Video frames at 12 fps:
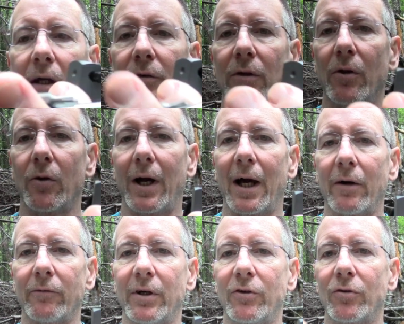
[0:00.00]
is a little
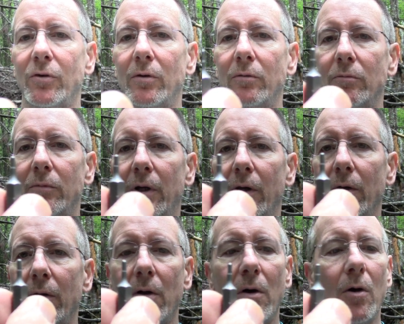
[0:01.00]
Allen wrench
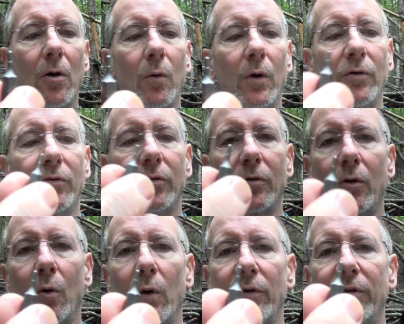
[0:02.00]
here, which
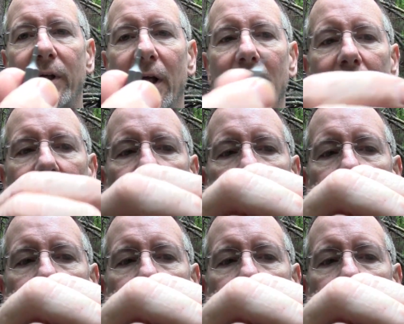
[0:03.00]
coincidentally